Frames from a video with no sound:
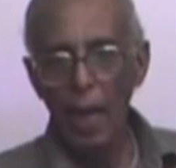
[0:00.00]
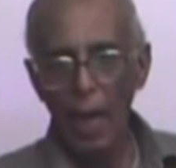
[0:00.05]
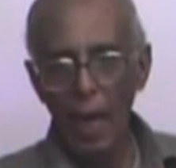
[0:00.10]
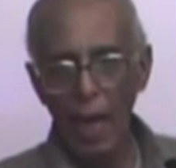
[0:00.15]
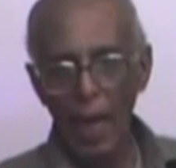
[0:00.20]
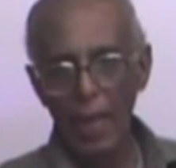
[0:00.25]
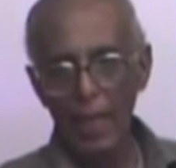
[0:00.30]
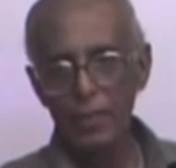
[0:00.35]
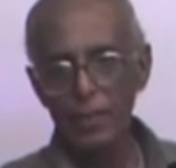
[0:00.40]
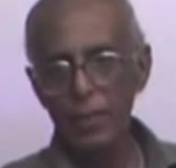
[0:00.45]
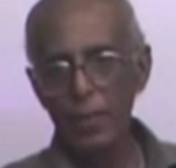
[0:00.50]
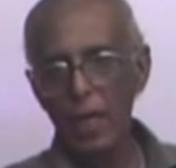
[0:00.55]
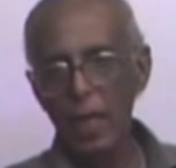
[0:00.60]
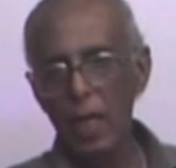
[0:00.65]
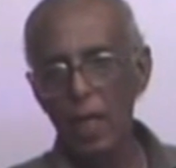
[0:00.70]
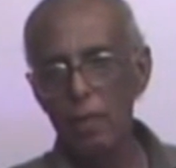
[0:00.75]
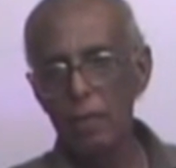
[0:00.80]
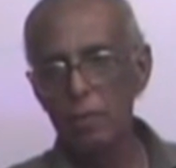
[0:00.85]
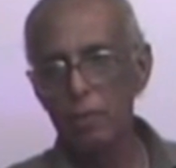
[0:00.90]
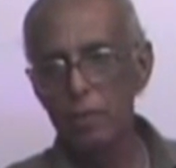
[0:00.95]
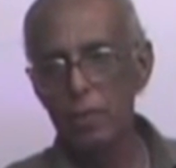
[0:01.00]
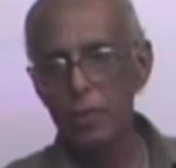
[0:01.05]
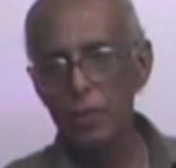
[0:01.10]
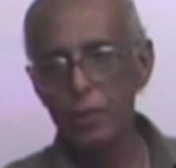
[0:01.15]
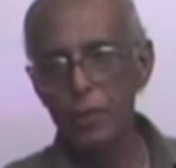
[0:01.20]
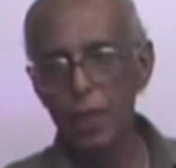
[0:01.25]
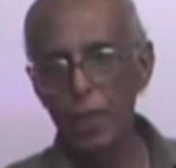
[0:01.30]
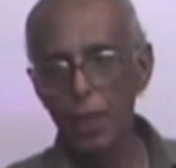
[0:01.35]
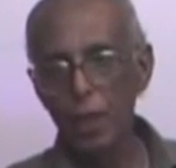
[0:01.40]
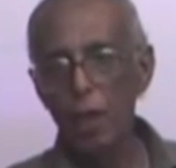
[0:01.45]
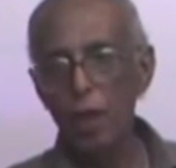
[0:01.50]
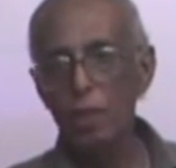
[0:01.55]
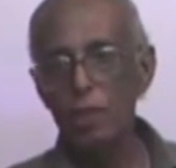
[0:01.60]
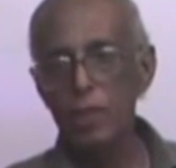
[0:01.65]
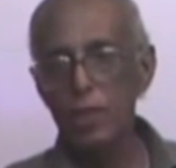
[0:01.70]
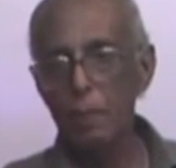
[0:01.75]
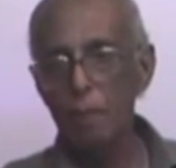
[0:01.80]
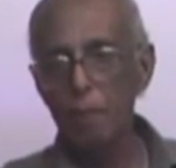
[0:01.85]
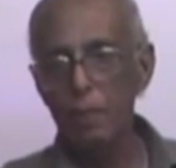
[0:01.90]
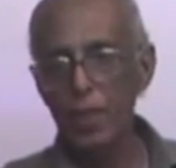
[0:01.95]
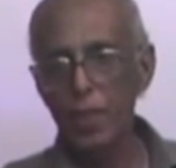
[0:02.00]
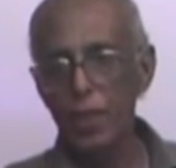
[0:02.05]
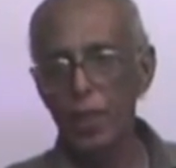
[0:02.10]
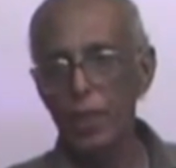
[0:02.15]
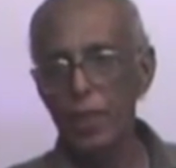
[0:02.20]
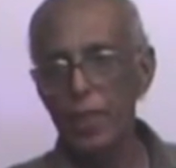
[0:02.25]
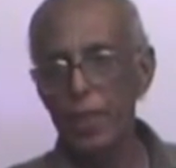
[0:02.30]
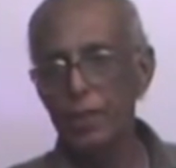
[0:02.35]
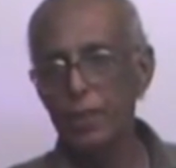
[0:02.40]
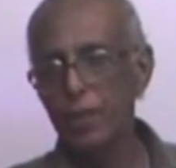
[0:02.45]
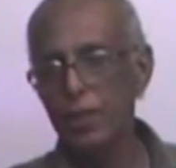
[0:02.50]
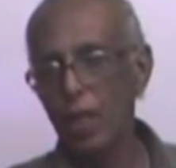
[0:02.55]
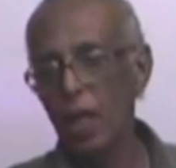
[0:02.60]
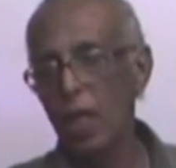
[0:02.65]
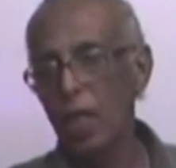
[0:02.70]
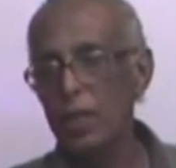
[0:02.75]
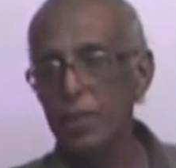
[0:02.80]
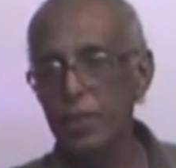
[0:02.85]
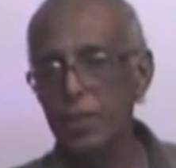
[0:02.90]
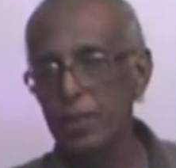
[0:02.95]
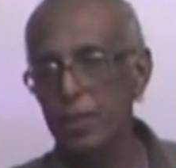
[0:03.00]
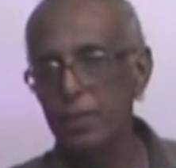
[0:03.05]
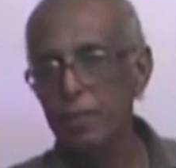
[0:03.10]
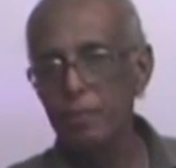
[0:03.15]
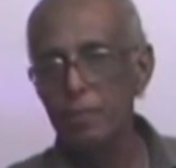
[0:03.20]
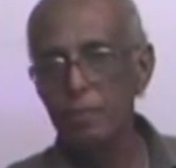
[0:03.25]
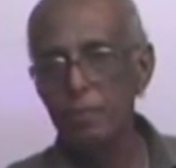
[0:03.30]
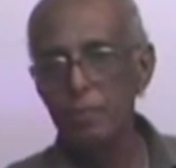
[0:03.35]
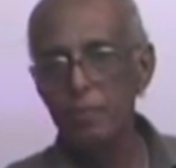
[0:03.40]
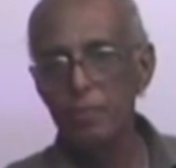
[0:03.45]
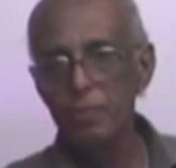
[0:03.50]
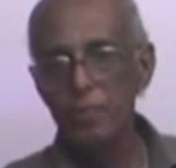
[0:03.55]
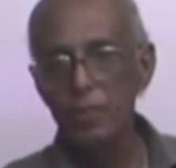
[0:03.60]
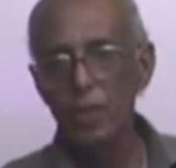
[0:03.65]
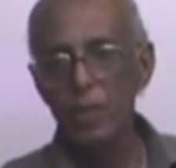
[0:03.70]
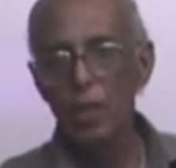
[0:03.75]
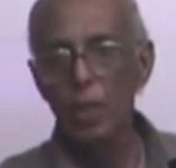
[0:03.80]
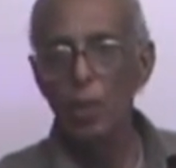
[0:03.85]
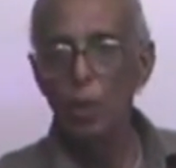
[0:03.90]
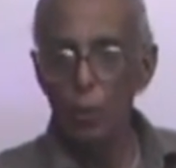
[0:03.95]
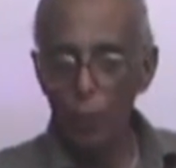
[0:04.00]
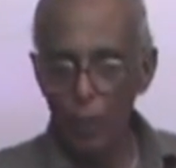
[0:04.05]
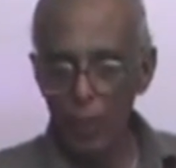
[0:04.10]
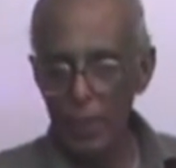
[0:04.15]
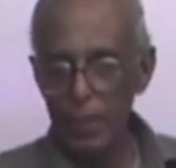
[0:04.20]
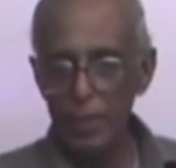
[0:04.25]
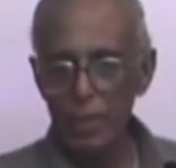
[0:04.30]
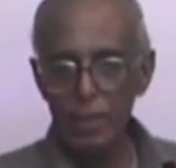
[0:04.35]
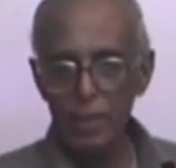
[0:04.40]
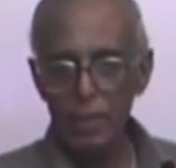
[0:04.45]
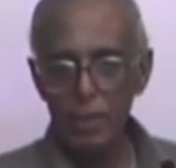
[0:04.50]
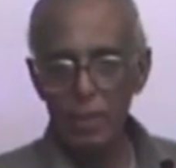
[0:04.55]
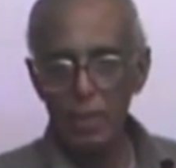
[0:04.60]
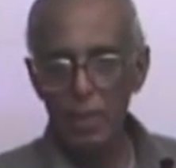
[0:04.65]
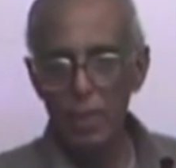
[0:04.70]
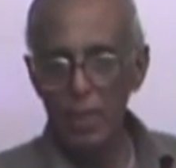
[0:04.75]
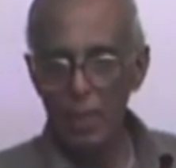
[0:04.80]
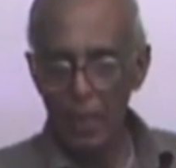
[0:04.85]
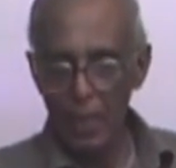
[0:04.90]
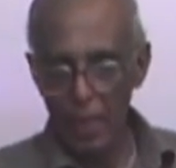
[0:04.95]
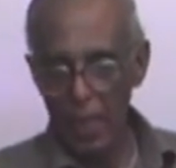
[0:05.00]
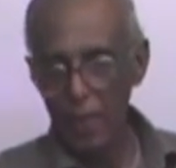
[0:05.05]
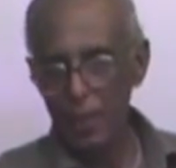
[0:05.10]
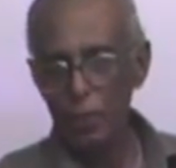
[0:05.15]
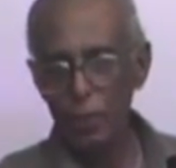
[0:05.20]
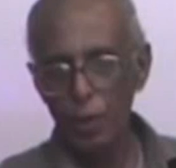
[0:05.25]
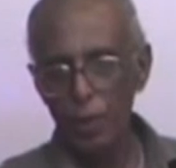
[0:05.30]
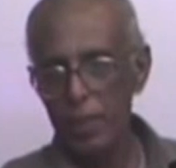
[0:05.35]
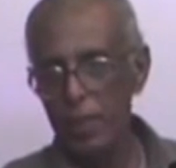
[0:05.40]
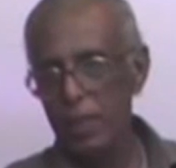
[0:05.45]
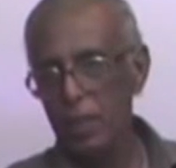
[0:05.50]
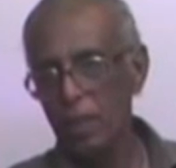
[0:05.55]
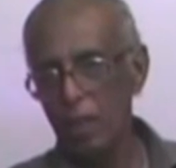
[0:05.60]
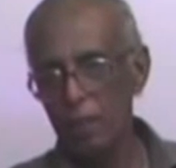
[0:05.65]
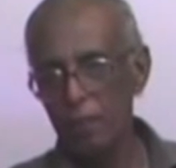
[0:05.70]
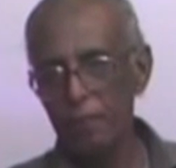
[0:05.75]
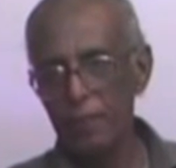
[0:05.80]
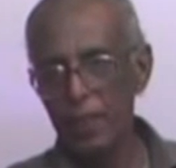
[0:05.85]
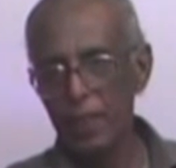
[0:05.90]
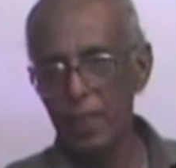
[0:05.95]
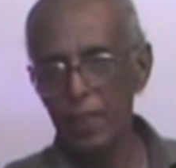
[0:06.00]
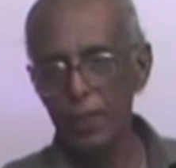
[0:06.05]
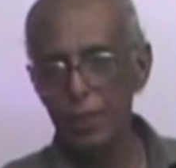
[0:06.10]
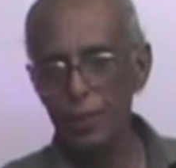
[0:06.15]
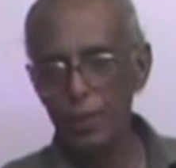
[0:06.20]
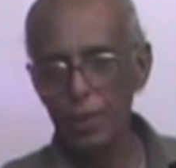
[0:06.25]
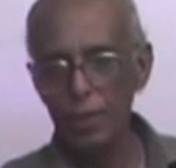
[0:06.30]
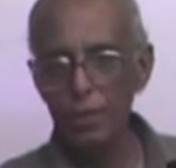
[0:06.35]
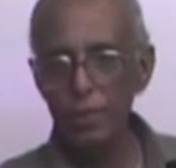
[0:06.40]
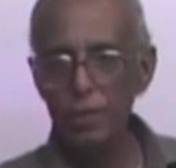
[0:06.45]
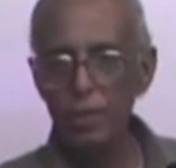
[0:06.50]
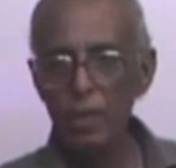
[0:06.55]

and Xerox a periodic chart with electronic configuration.